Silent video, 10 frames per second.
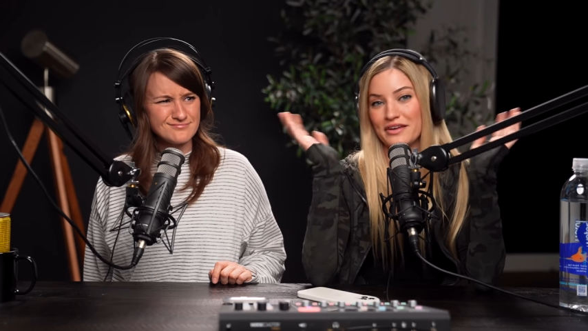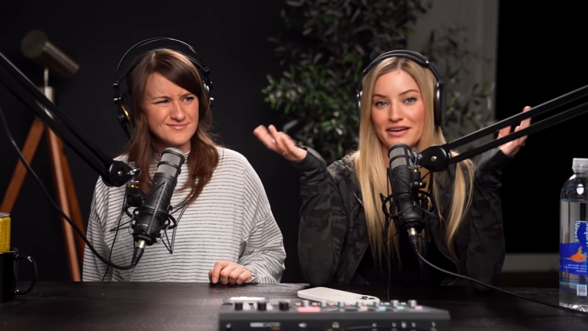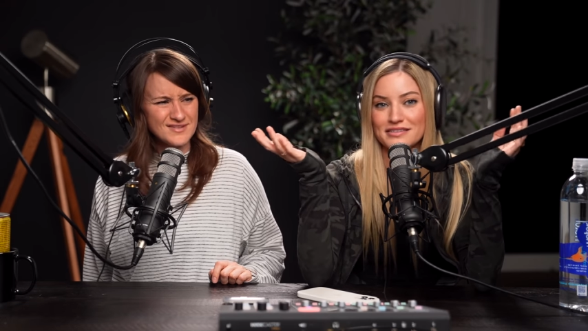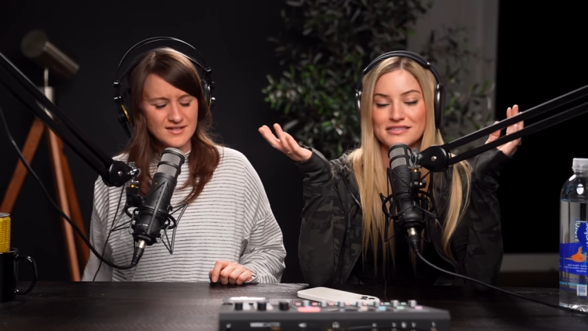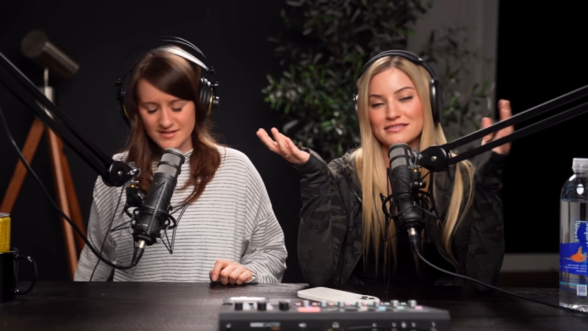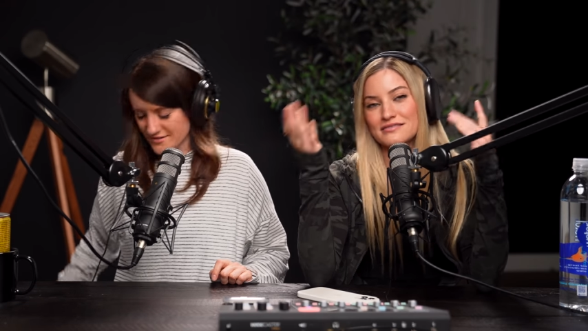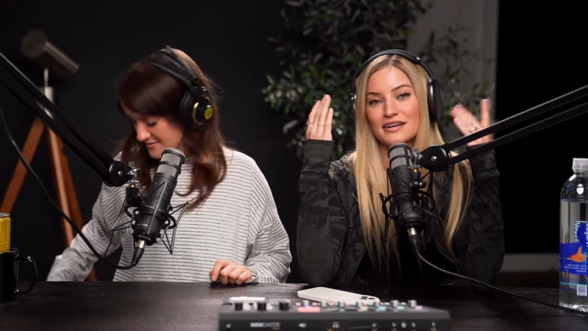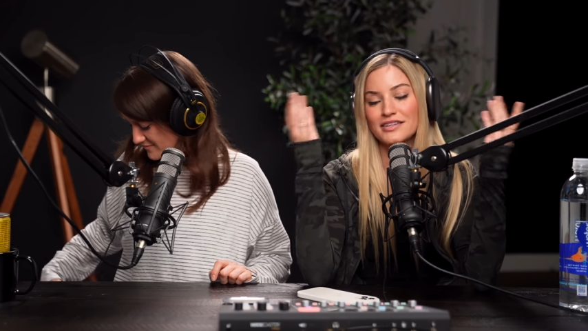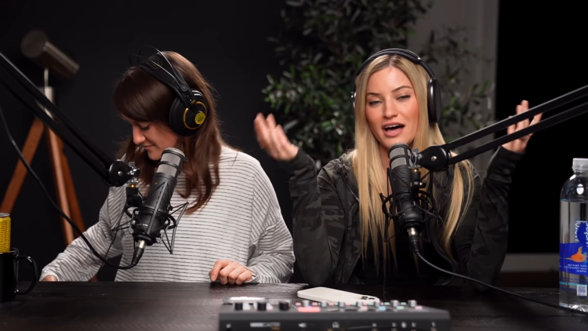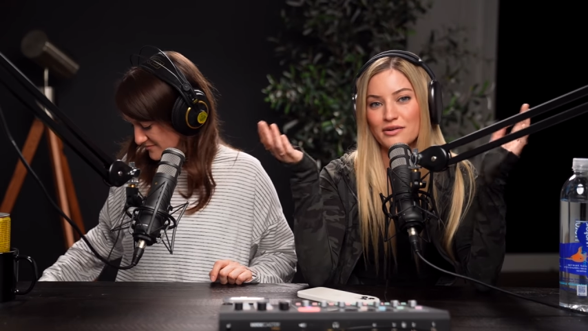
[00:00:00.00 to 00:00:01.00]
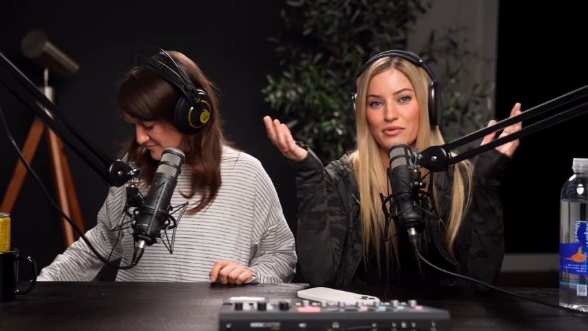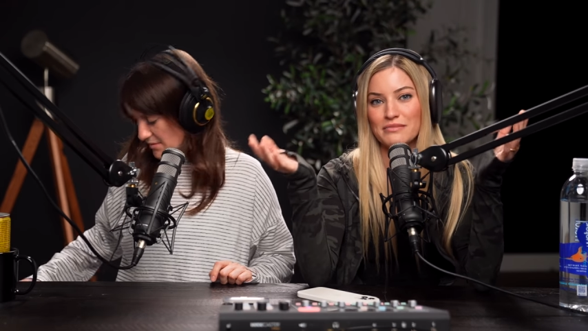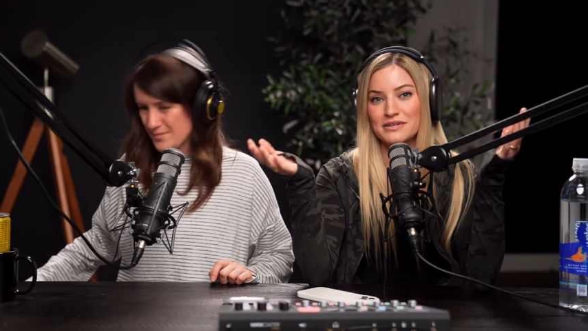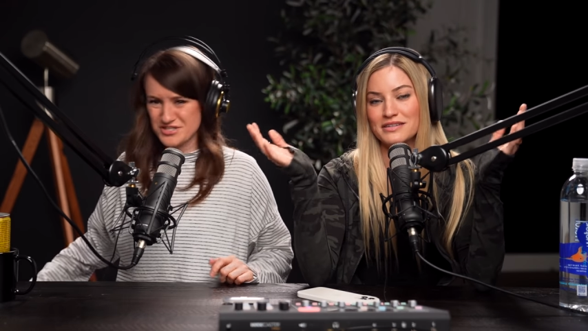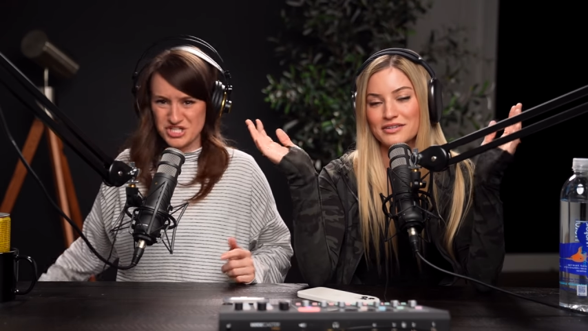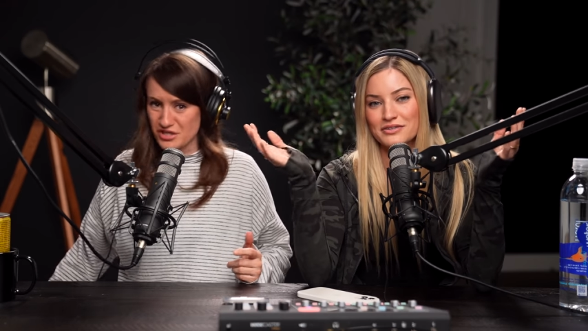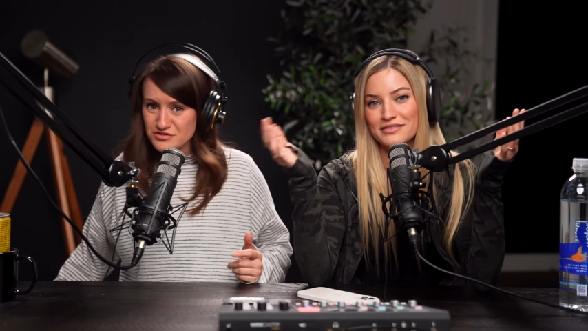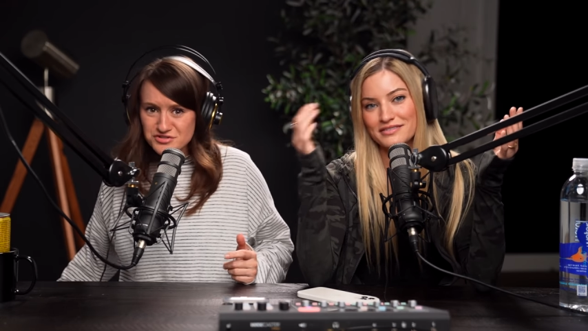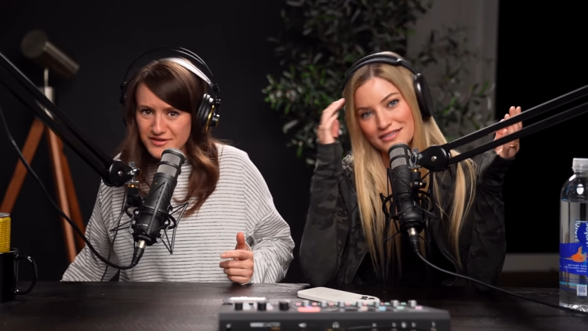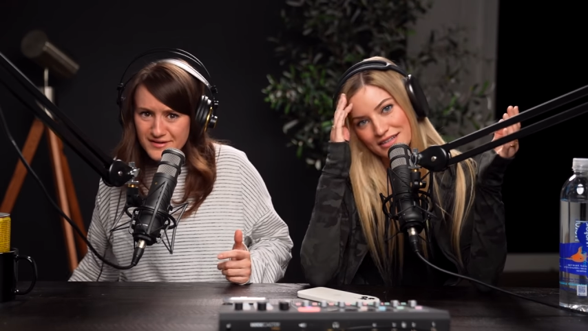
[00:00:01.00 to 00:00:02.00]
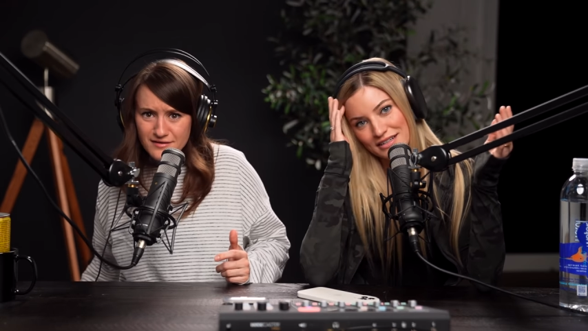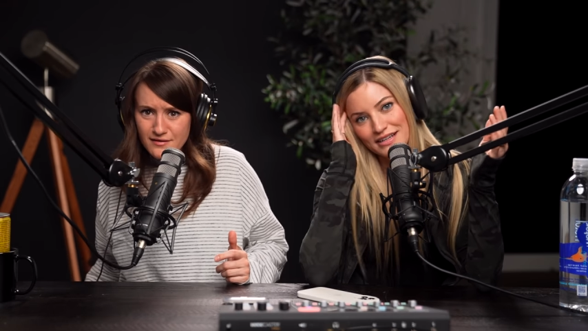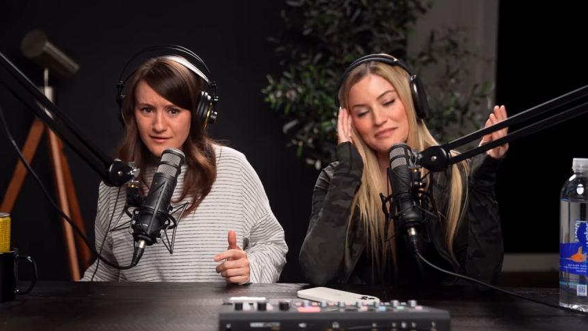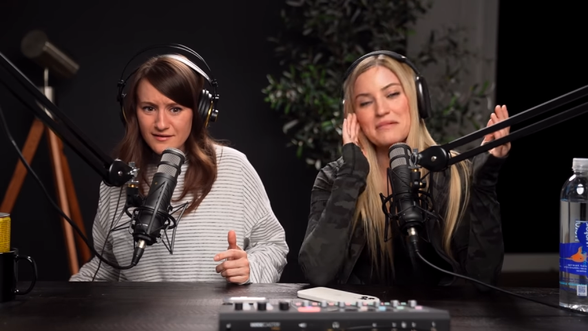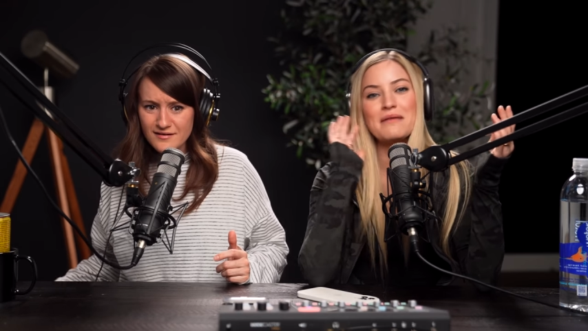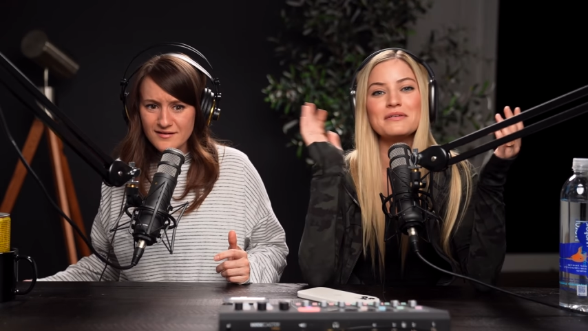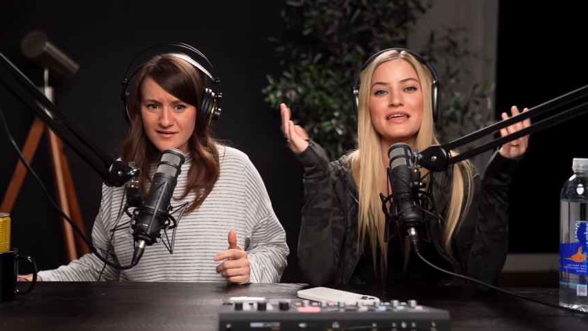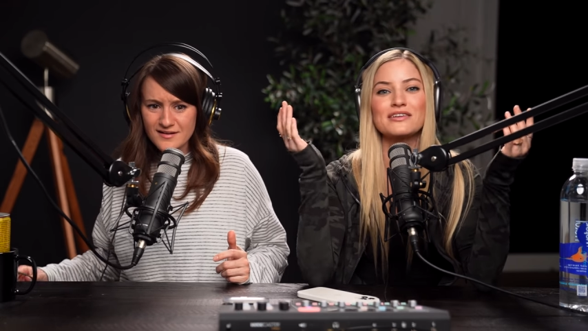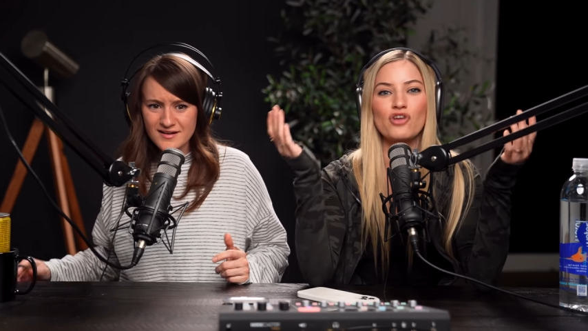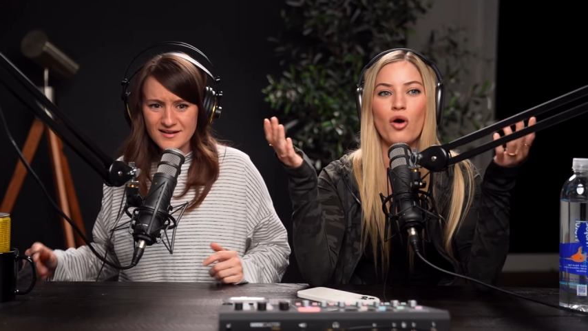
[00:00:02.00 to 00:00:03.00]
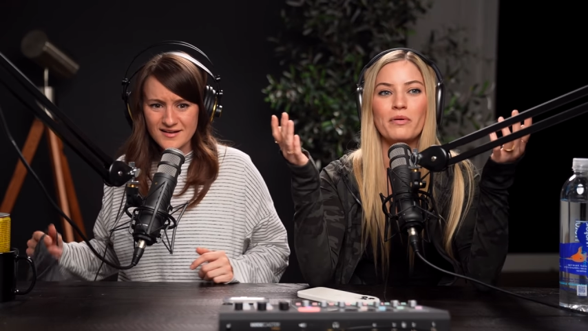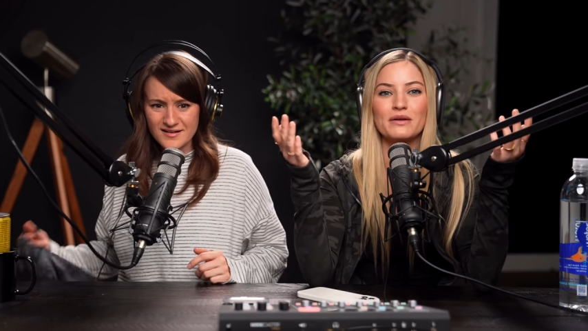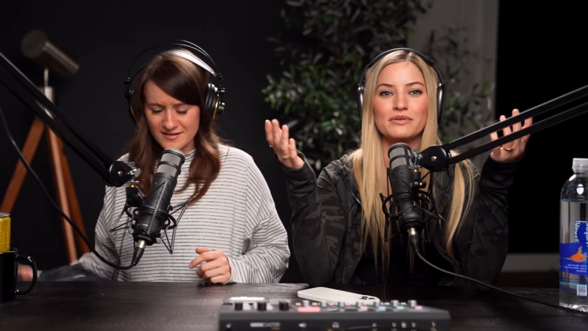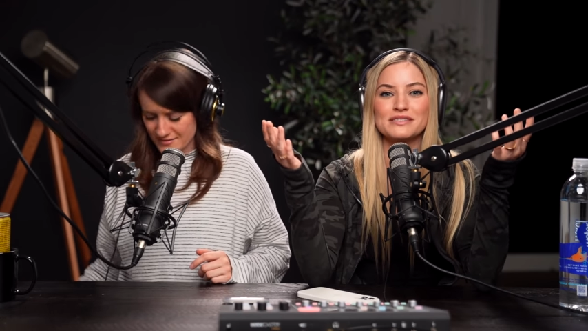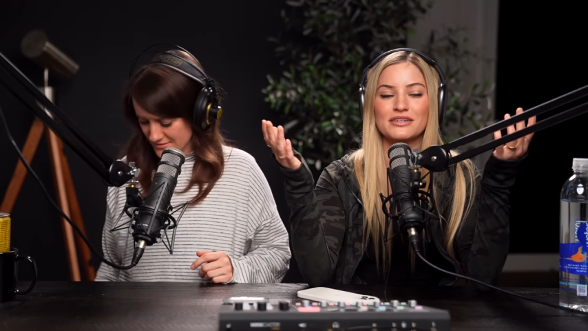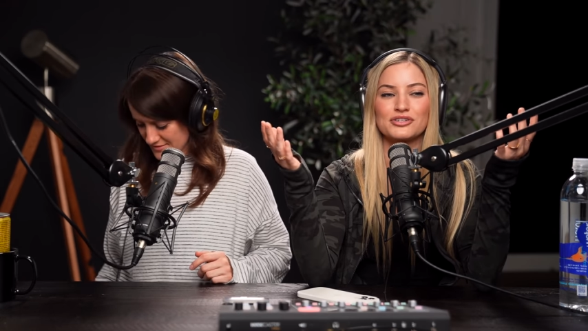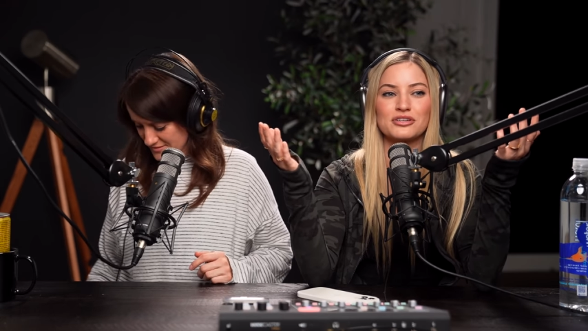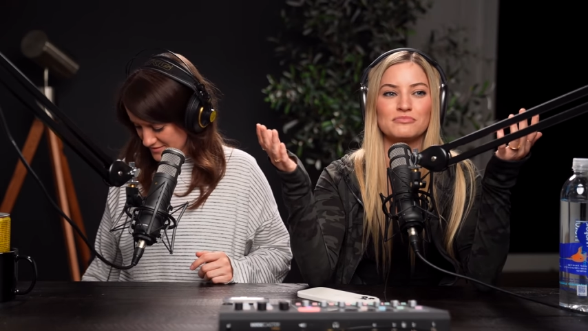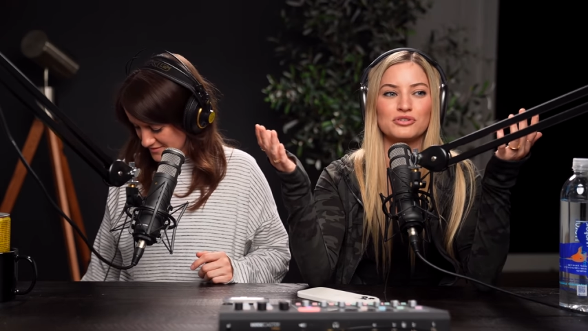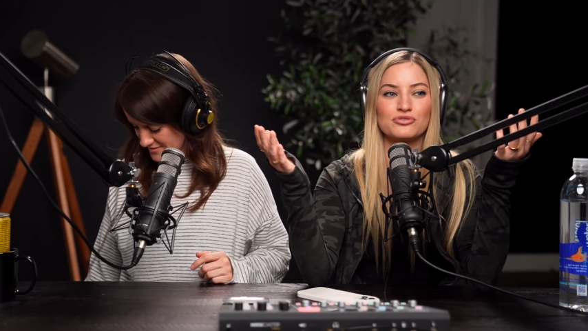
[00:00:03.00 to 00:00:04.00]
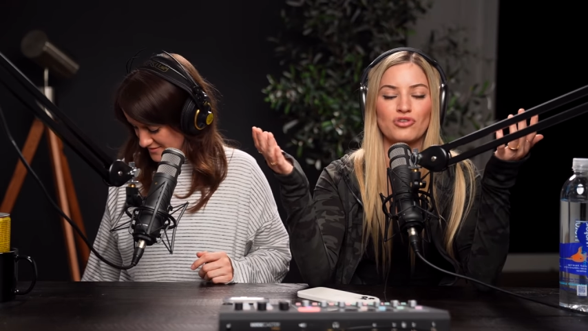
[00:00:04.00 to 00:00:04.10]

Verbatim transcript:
Speaker 1: us. A lot of women, maybe who, children, maybe like nobody wants to hear some dude